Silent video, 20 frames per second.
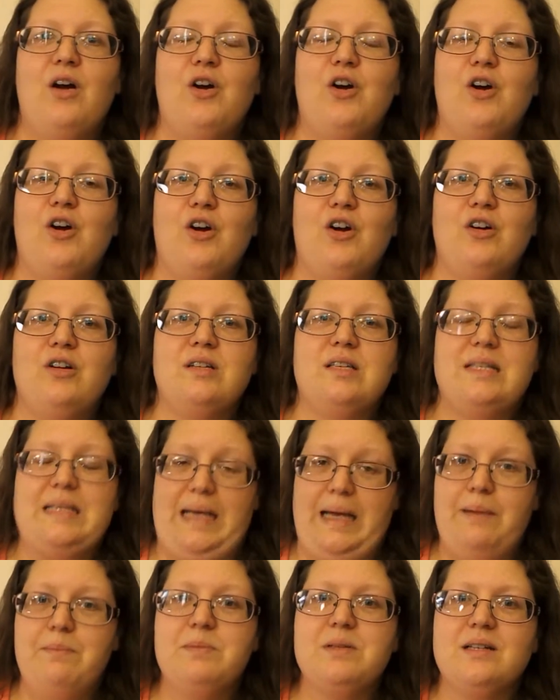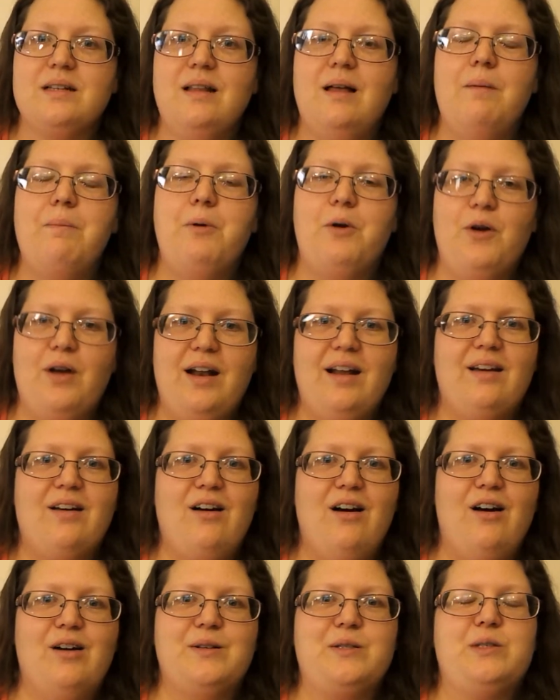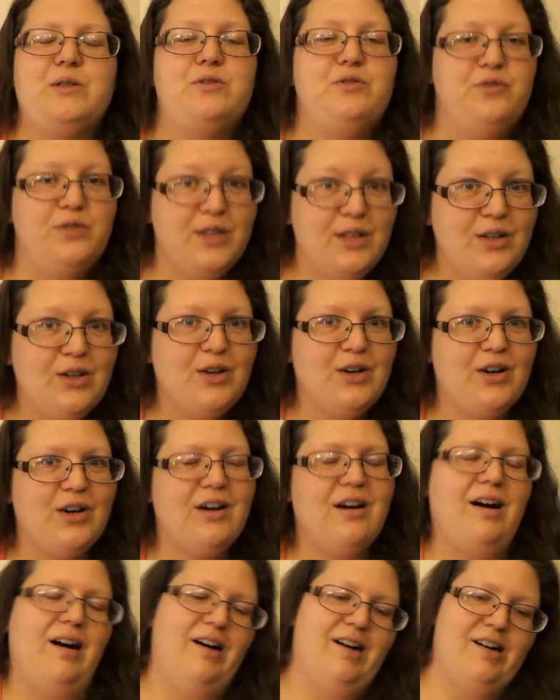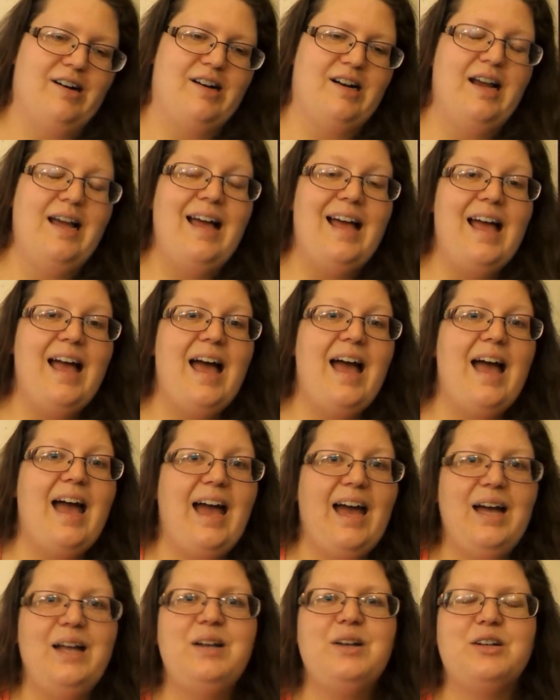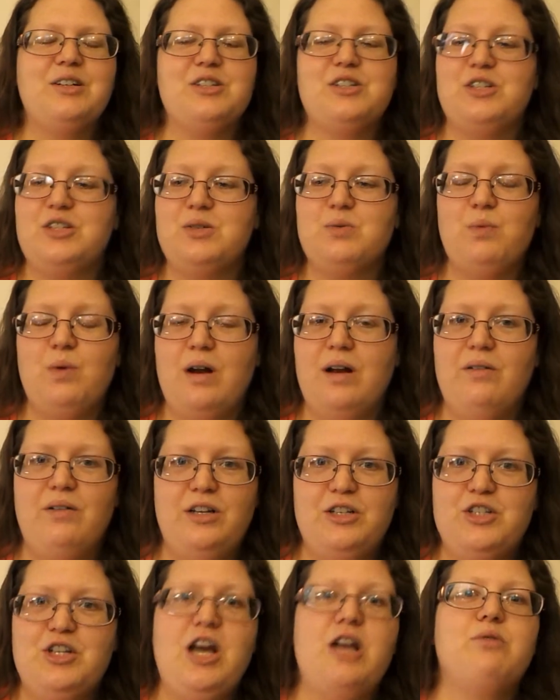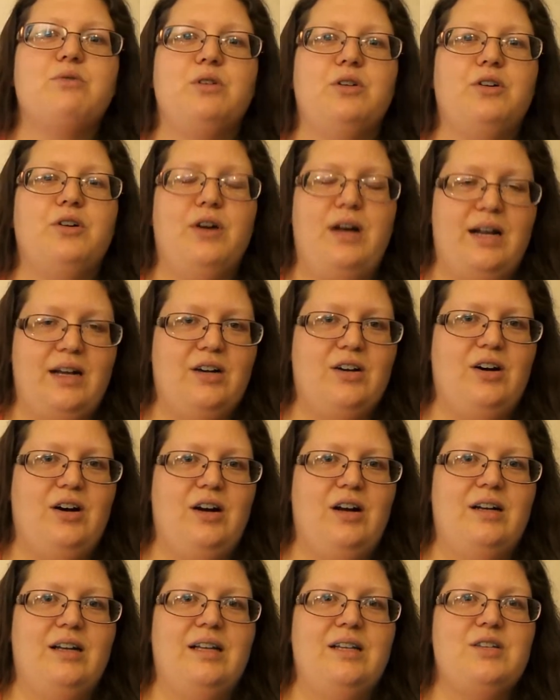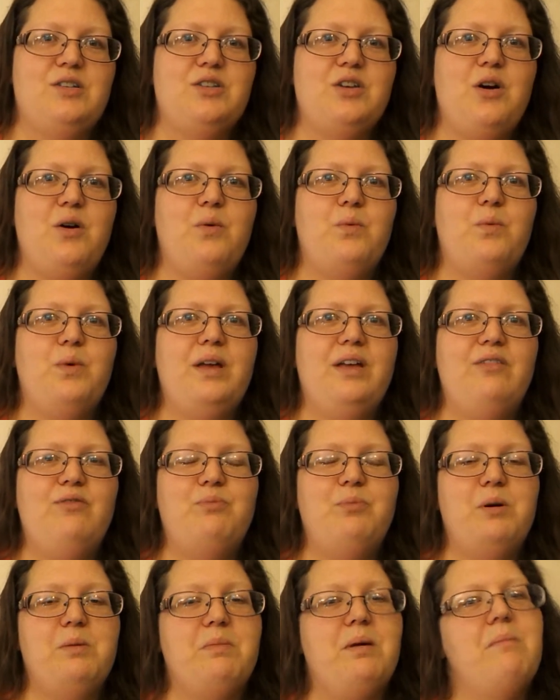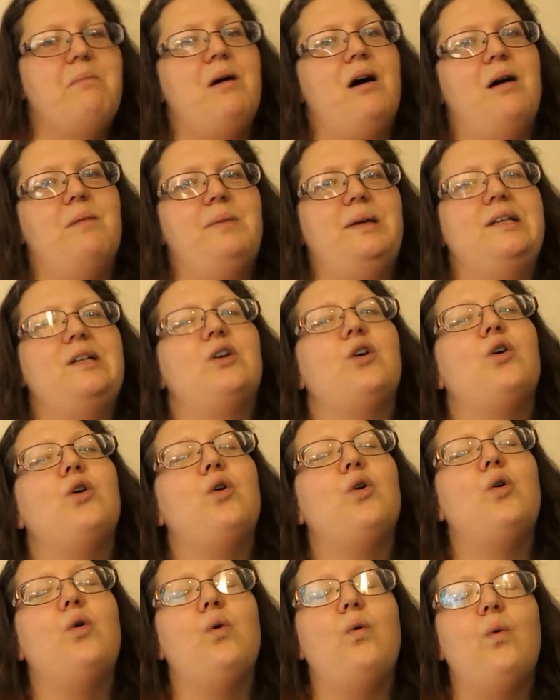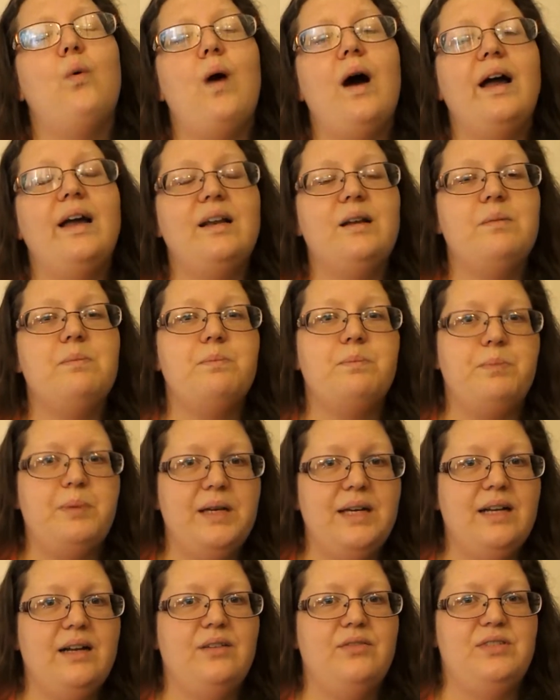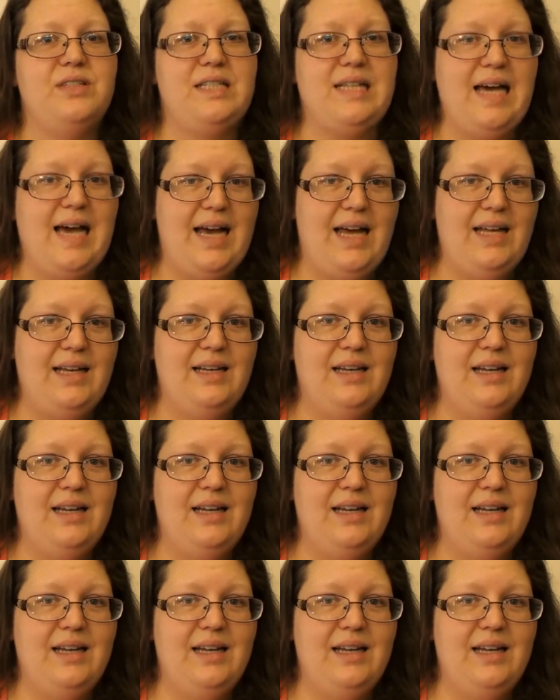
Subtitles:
her Sam's Club credit card to fill her car, and just a general credit card. So we've put my mom in quite a bit of debt